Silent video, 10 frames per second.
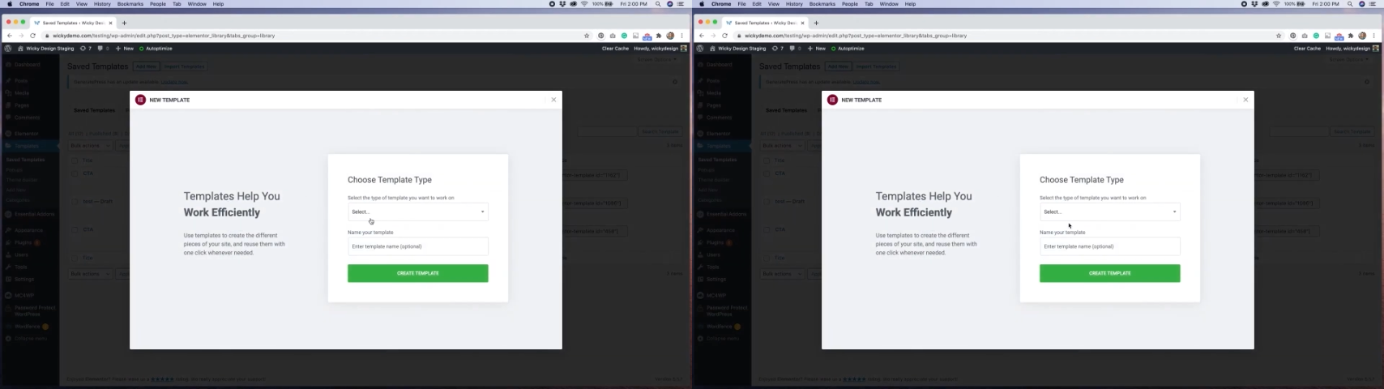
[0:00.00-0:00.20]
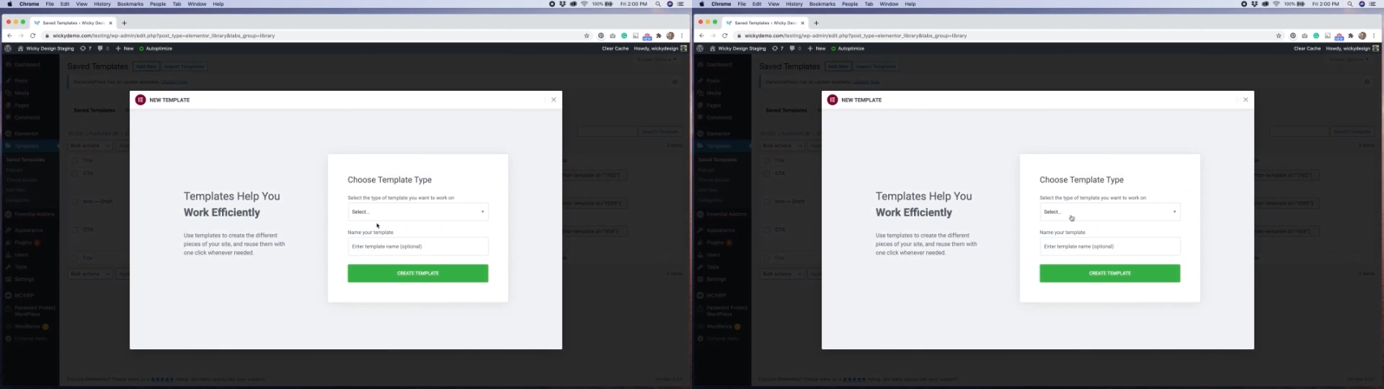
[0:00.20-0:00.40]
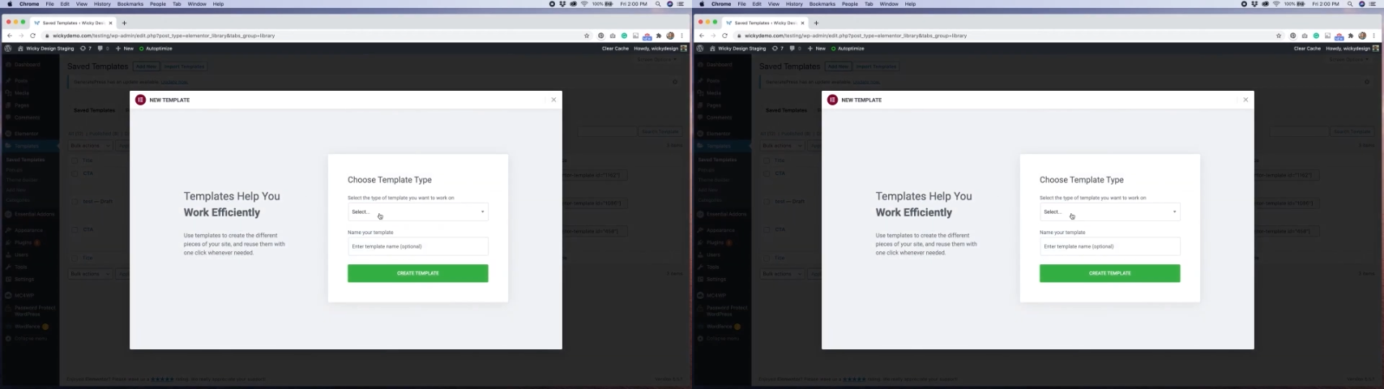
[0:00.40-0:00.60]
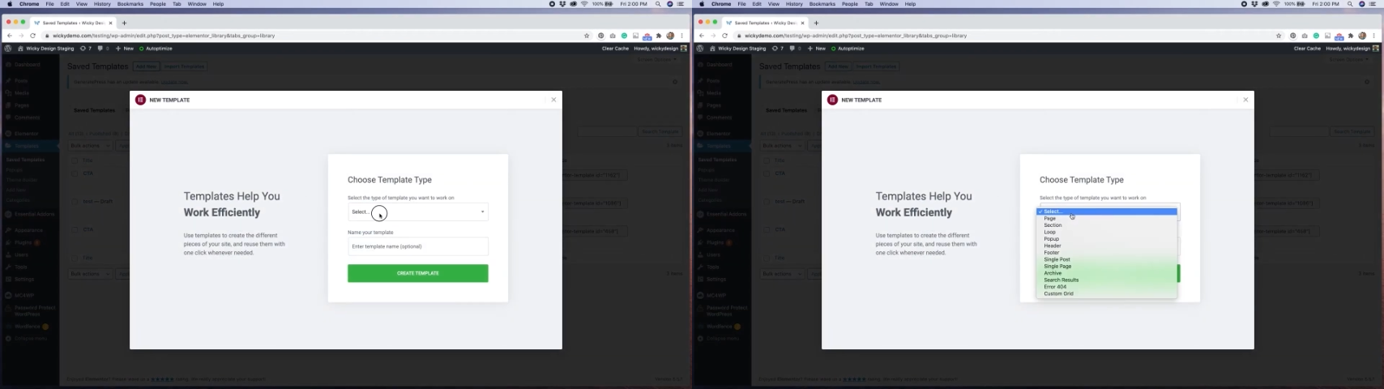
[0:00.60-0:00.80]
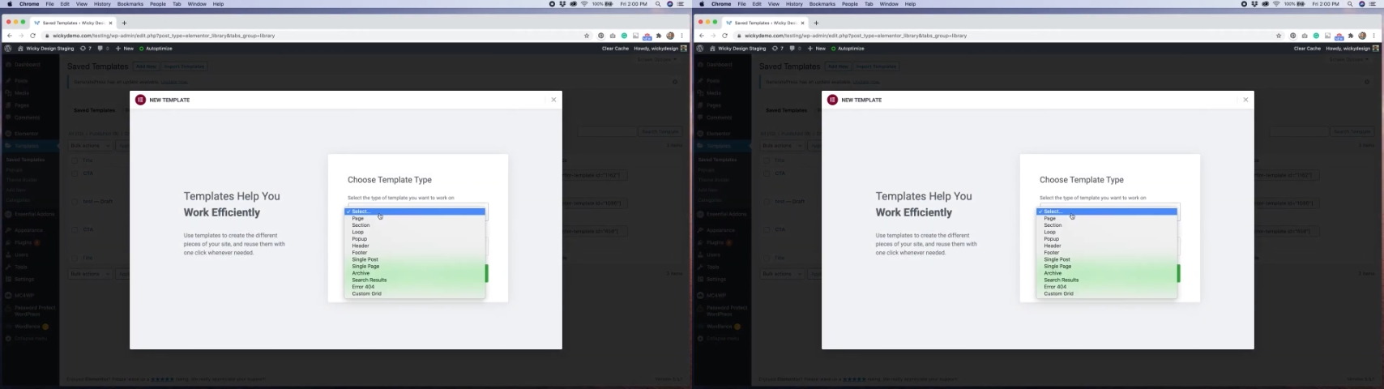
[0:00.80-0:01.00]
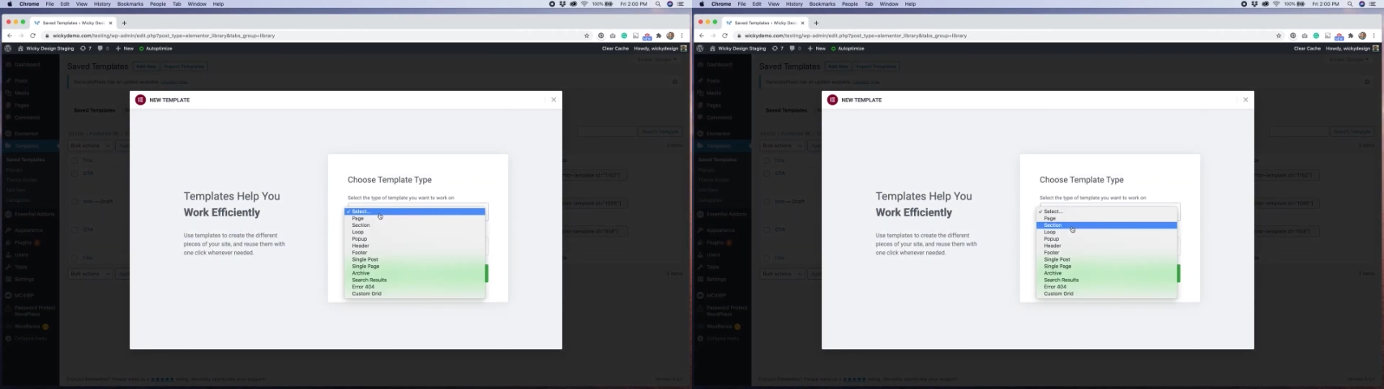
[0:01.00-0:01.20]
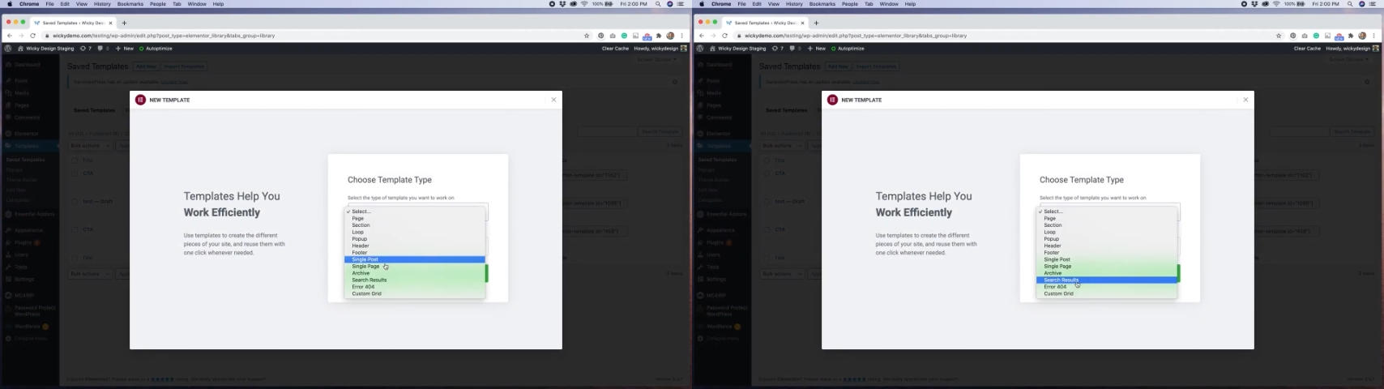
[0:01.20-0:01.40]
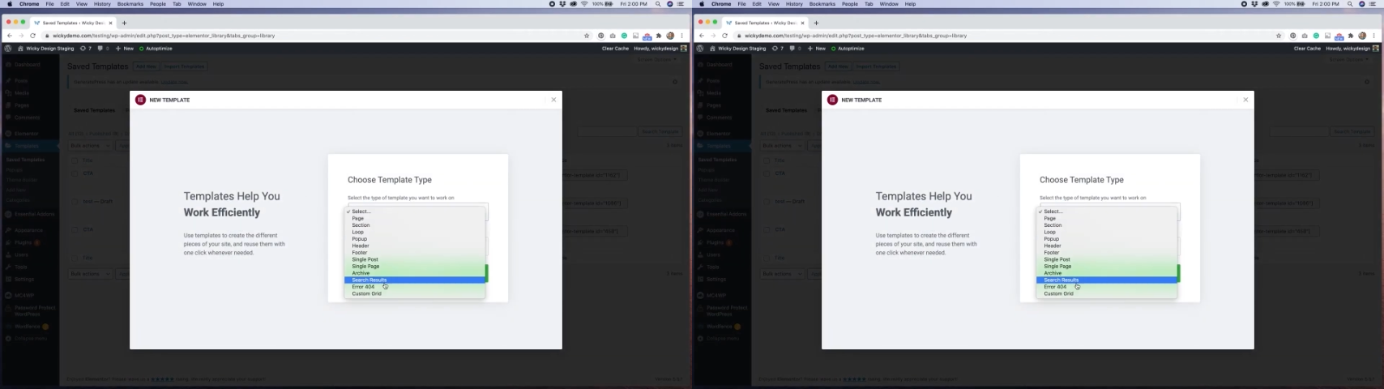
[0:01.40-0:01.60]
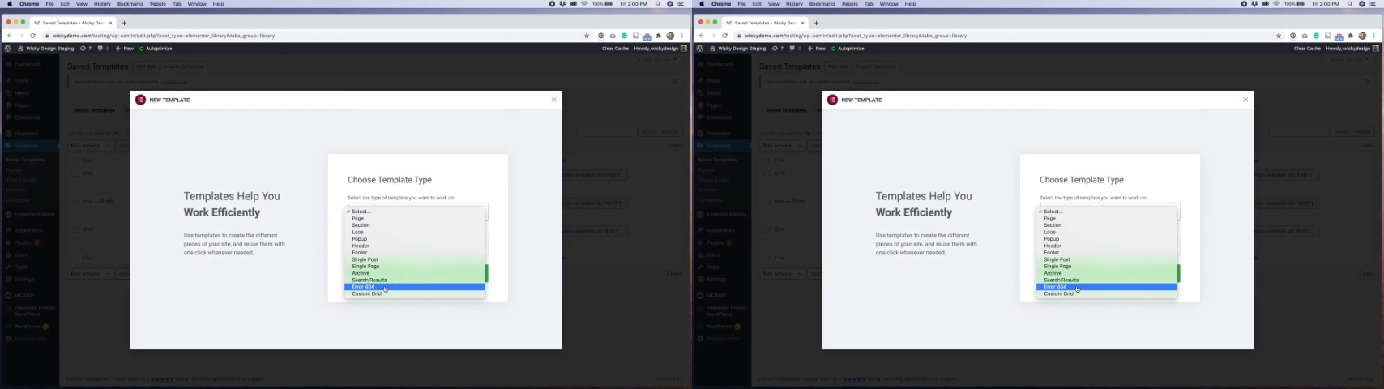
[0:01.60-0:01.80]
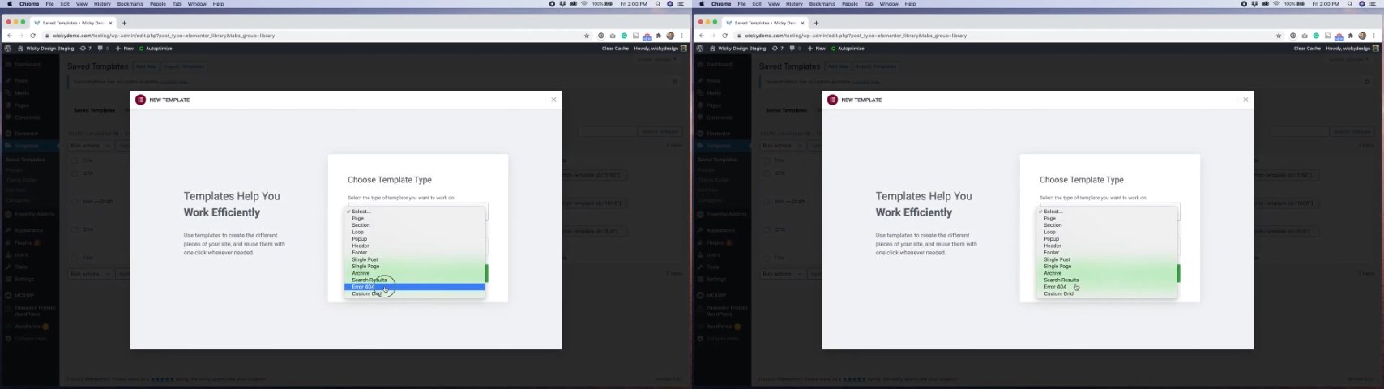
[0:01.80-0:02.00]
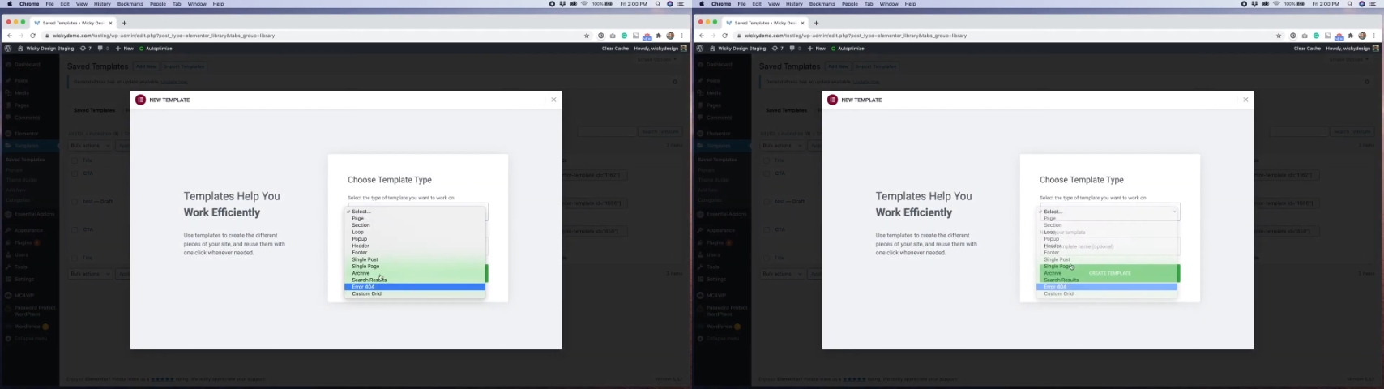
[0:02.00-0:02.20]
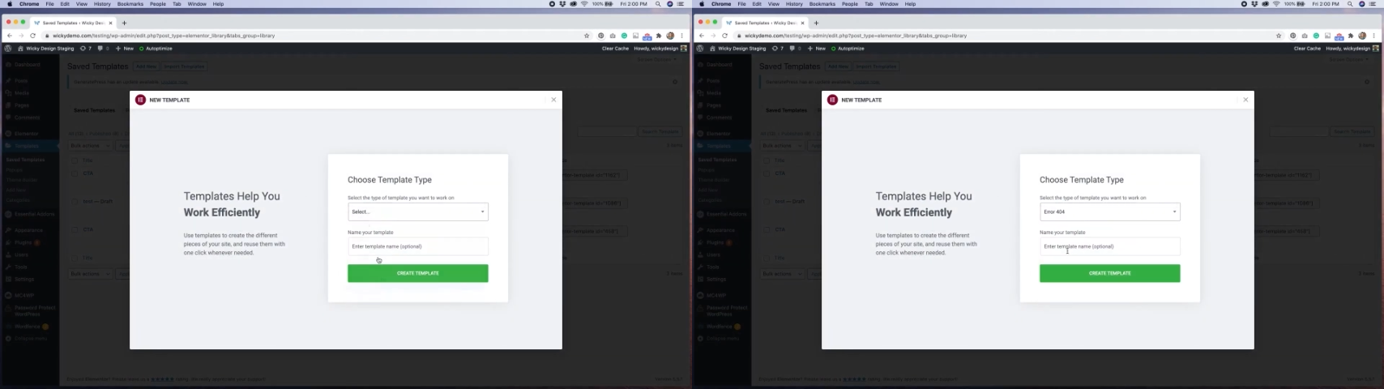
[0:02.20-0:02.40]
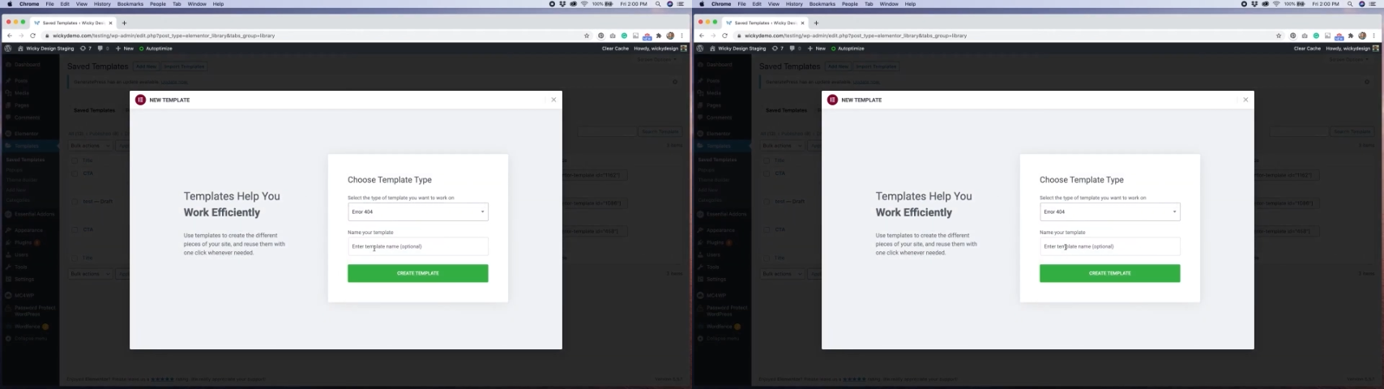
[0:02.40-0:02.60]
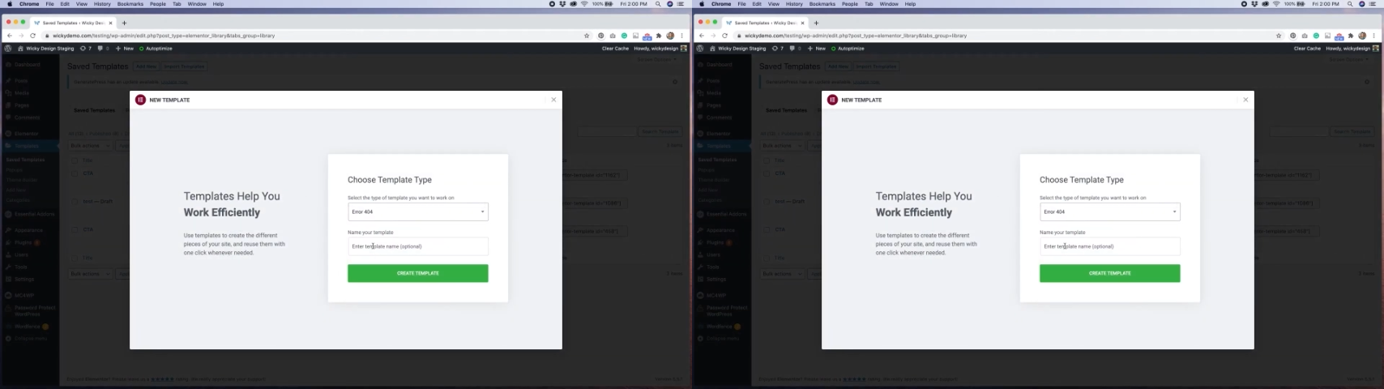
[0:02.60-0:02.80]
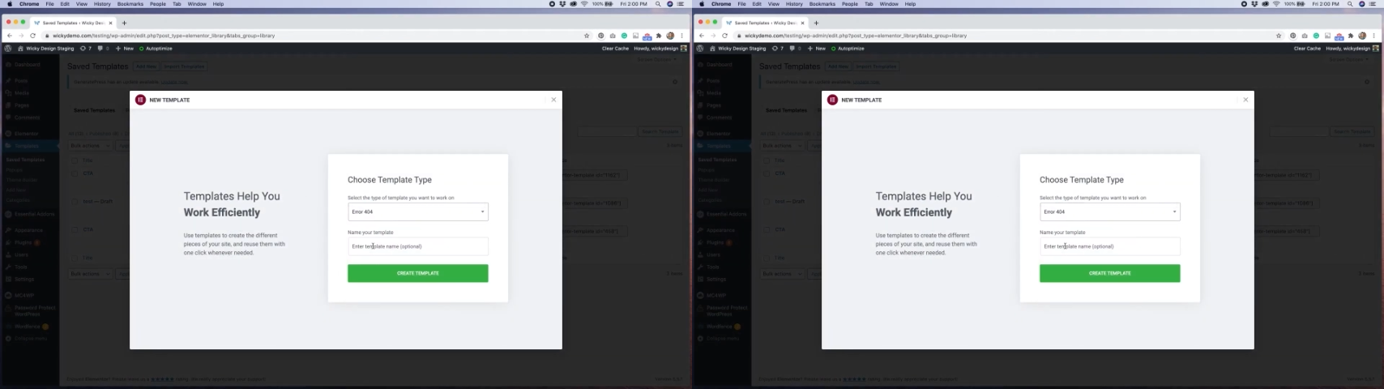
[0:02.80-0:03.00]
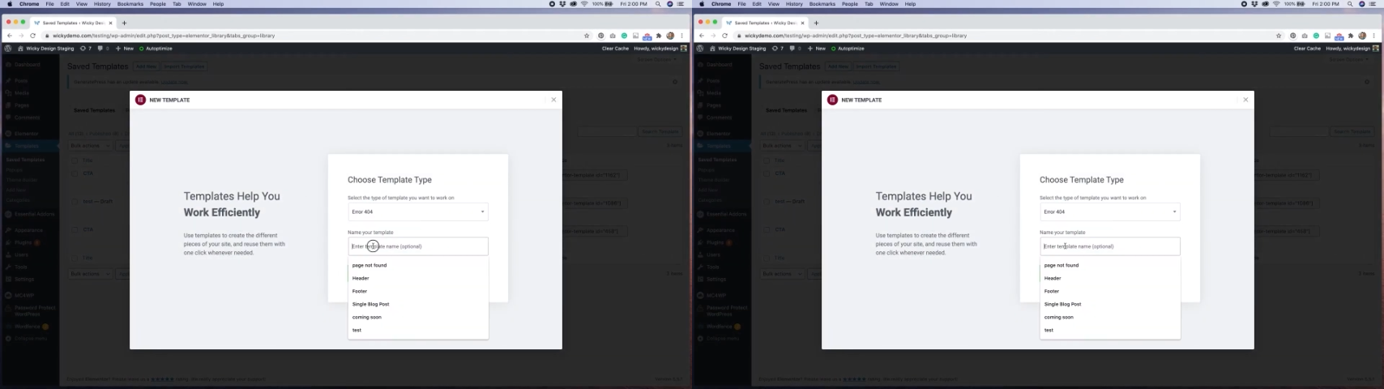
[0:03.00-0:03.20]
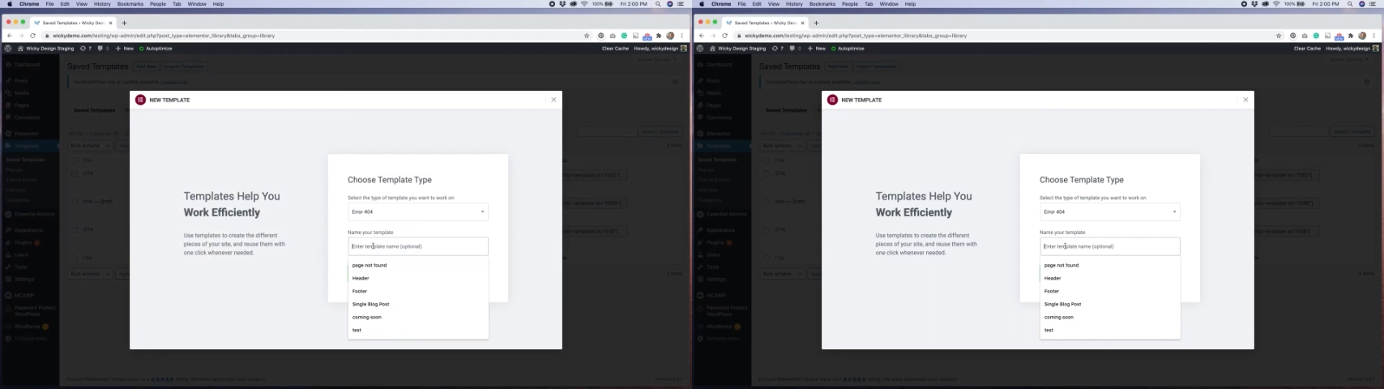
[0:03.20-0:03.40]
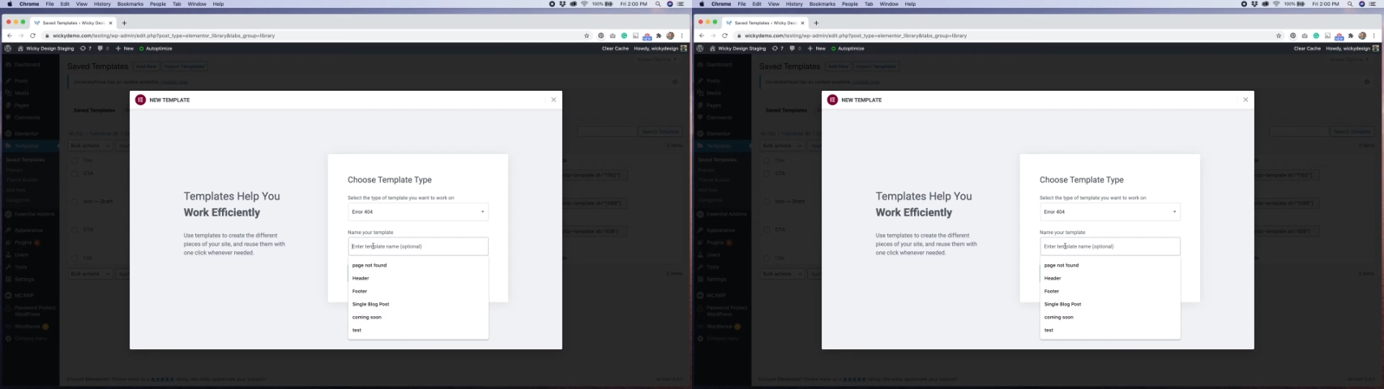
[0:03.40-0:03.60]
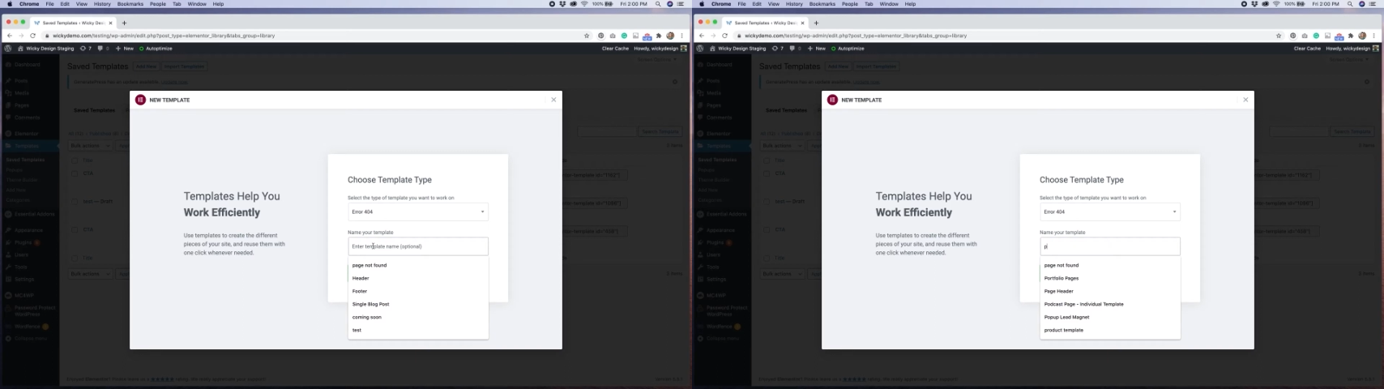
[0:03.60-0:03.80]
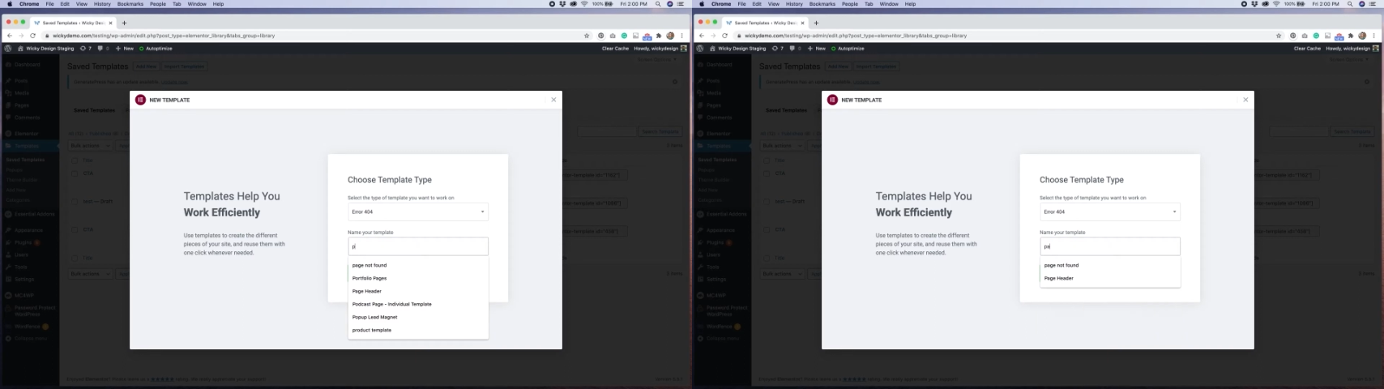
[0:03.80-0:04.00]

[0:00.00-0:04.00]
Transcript: (no speaker visible)